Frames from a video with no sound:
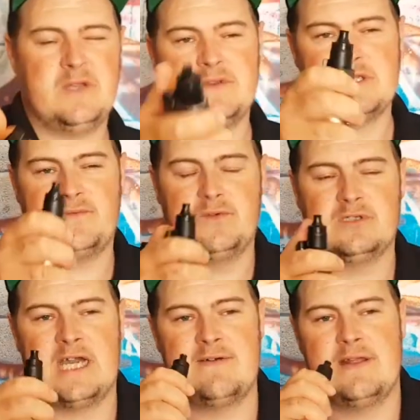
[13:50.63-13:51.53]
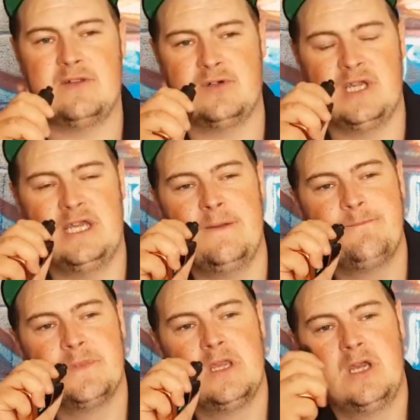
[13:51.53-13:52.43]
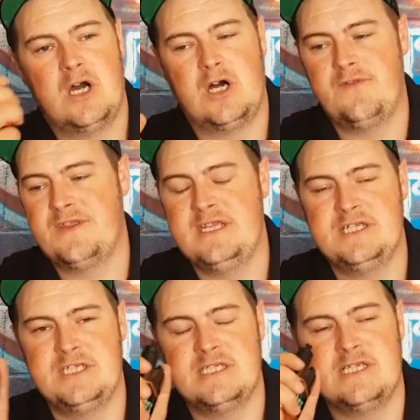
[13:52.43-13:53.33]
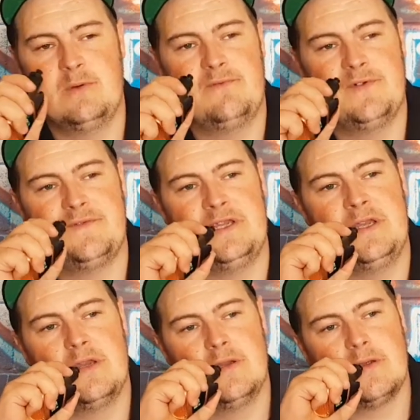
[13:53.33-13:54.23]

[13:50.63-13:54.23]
We'll give this a full direct lung hit on the GT150.